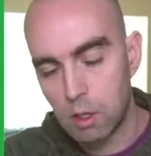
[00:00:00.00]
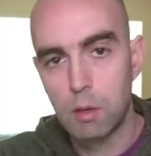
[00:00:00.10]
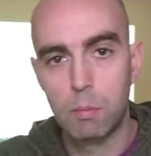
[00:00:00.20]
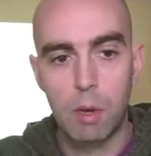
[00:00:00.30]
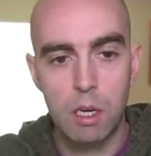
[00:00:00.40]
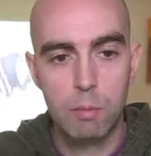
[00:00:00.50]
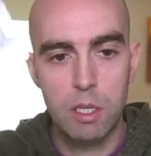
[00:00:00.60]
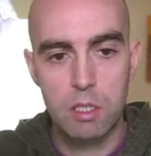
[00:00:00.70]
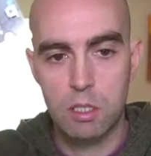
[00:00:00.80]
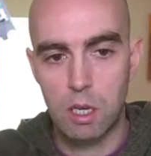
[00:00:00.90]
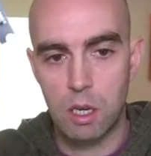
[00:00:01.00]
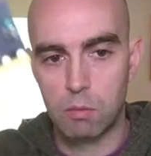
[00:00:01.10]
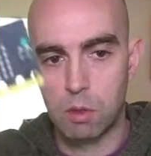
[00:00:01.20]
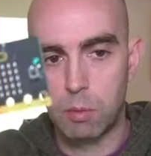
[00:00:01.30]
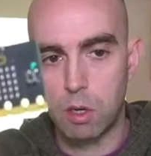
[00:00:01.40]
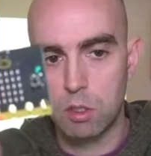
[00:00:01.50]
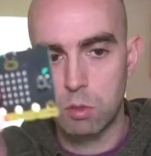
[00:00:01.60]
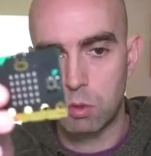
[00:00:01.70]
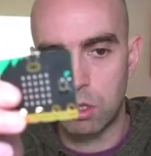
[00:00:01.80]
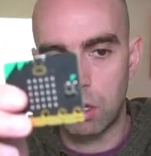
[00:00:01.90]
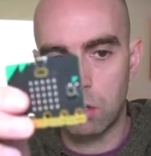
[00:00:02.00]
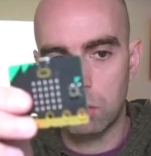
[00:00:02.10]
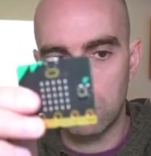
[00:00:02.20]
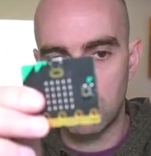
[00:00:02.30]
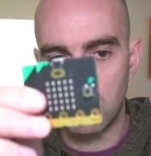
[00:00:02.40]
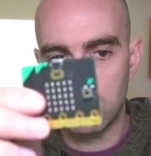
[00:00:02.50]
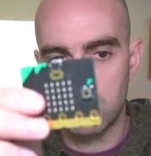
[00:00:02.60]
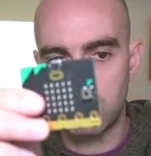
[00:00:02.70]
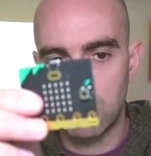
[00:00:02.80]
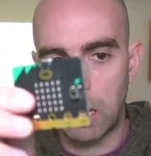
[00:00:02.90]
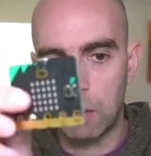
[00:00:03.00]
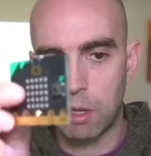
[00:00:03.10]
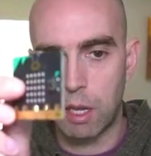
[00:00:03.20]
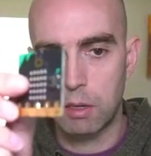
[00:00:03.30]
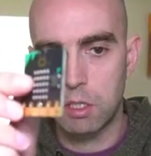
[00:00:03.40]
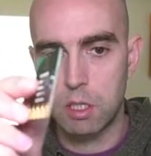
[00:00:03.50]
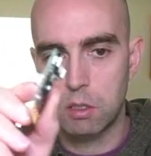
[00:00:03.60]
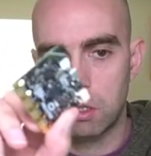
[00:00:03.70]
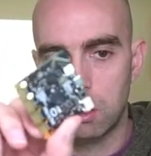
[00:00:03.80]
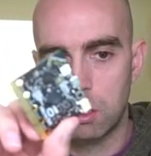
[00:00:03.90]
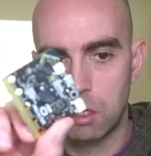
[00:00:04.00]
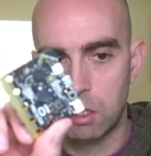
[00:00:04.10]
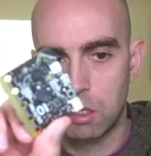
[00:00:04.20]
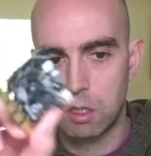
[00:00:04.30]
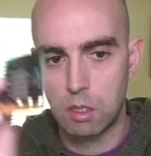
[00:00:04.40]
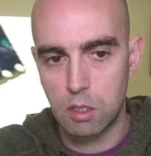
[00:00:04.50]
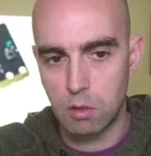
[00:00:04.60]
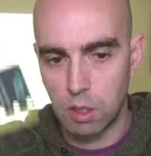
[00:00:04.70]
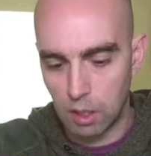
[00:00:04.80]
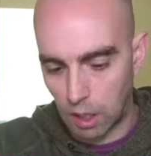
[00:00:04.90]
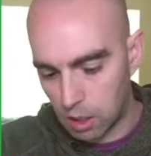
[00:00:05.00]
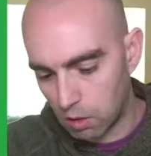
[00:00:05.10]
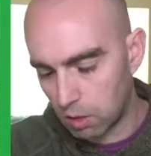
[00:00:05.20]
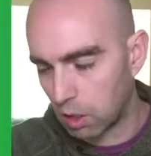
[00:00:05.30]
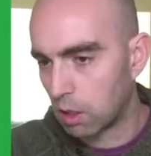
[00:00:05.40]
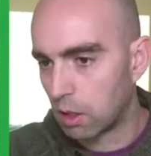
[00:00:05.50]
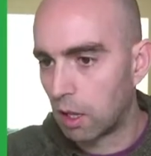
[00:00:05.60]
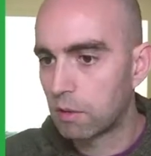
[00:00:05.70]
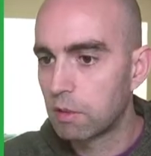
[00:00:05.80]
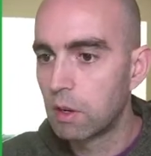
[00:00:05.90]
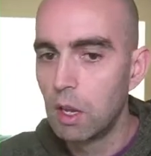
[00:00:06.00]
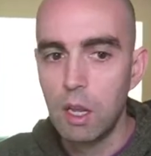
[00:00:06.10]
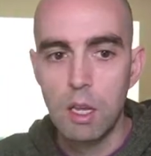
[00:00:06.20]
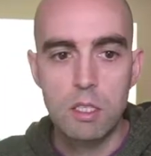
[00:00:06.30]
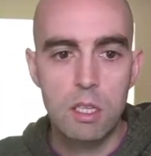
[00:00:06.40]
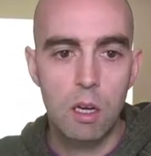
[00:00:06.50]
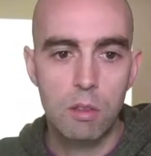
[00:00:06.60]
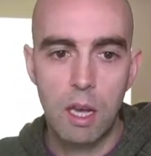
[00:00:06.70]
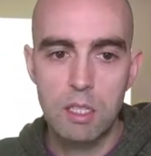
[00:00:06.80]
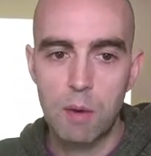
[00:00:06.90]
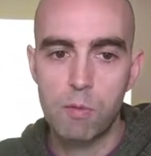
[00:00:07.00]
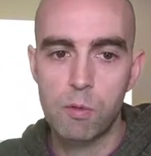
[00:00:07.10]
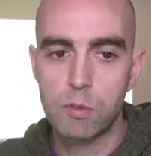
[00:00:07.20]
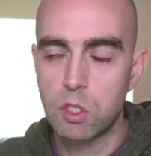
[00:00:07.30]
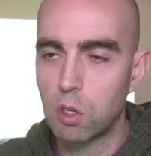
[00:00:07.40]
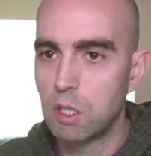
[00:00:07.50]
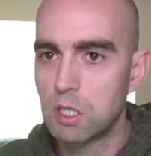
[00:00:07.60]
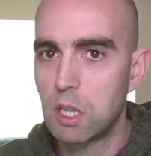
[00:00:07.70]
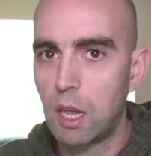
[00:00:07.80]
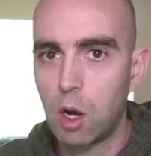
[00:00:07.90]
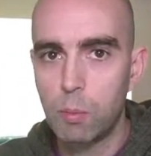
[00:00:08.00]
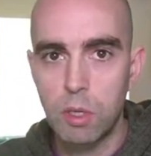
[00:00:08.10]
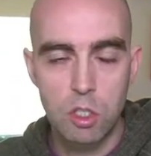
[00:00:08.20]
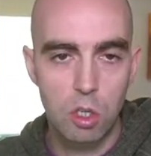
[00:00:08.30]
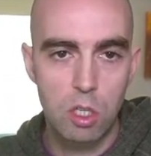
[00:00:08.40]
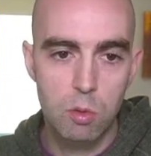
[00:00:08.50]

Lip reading: Microbit, and we'll post one of those in the USB cable out to you, so you can get coding on that. So thanks everyone for joining today. Hope you enjoyed it.